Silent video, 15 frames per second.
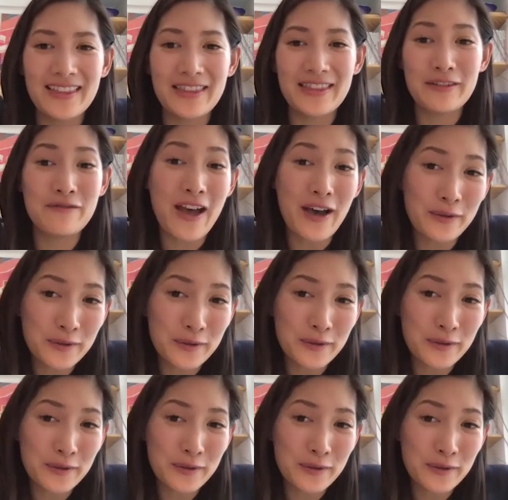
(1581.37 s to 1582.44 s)

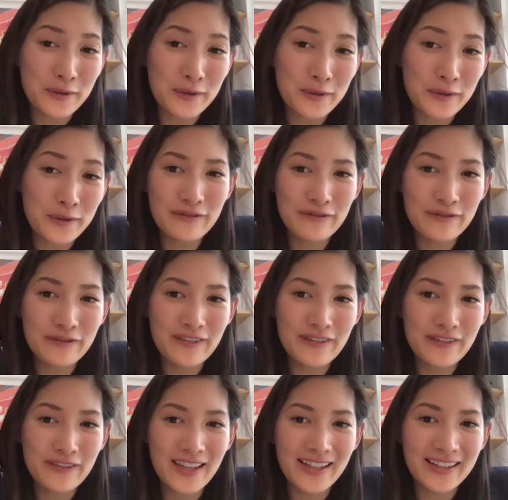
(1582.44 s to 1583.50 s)
values of
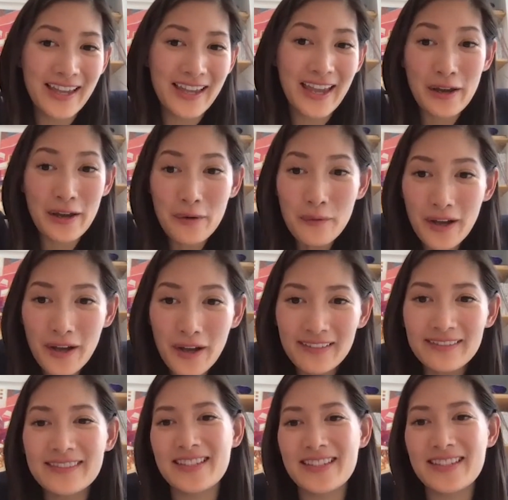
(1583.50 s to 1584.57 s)
the
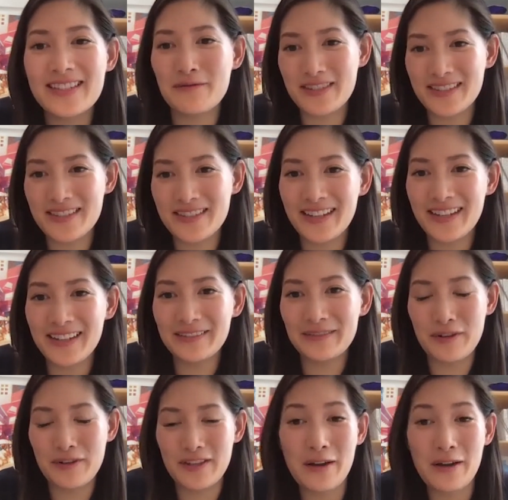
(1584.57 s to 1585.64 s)
KOL. Does it
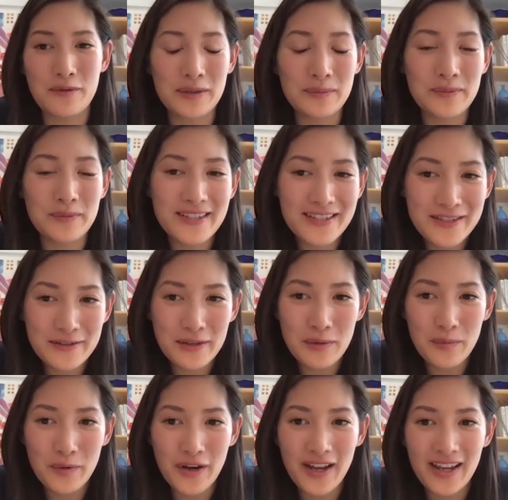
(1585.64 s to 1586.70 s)
resonate with how you want to
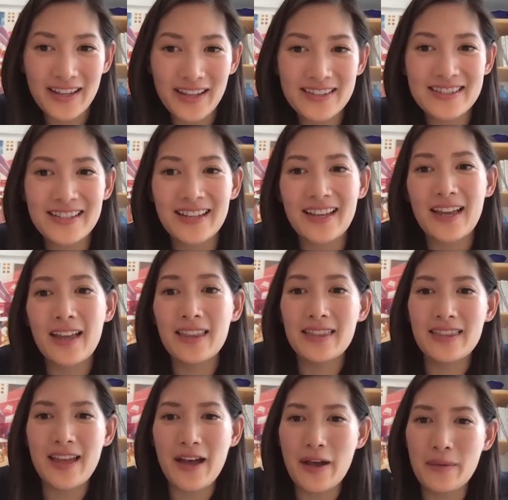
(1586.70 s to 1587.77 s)
position the brand?
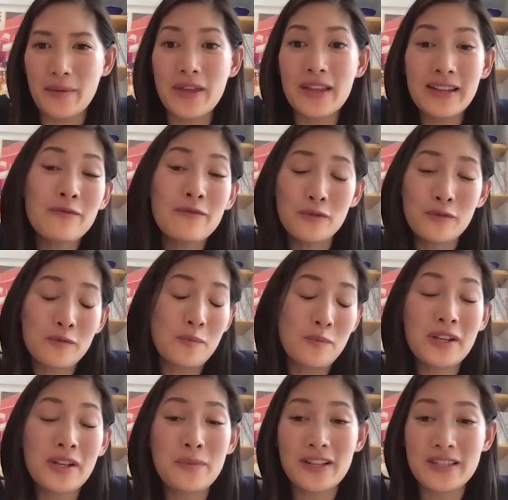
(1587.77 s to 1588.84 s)
And for
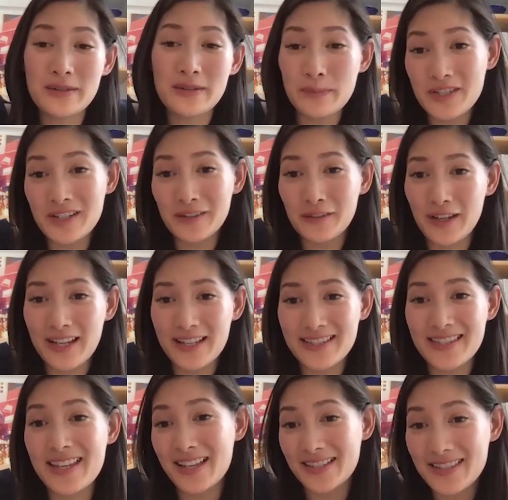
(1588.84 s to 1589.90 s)
beauty brands in particular,
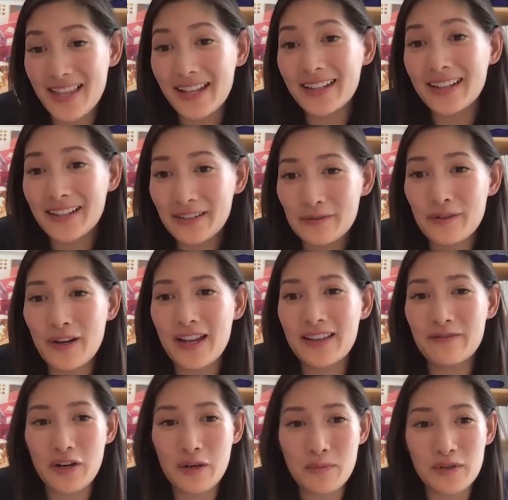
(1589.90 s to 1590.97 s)
I guess the aesthetic,
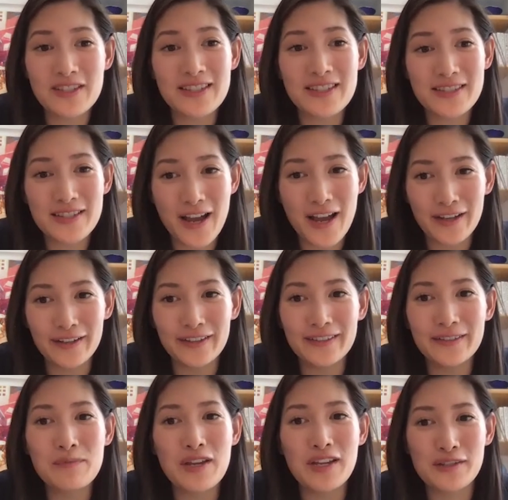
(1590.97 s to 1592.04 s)
right? Very much the
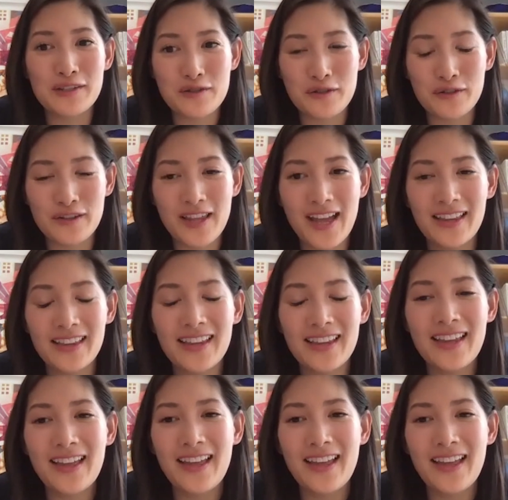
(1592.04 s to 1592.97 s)
style, making sure that